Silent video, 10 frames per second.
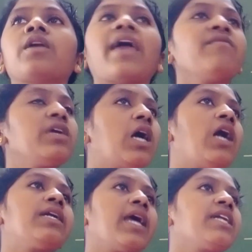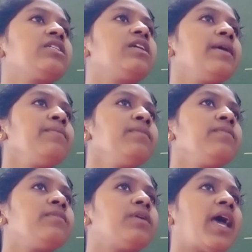Can we contact him
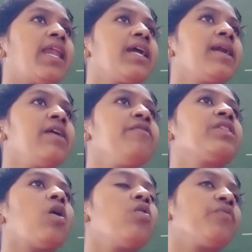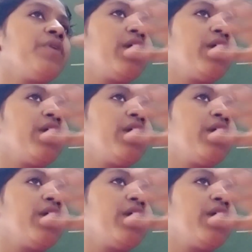directly without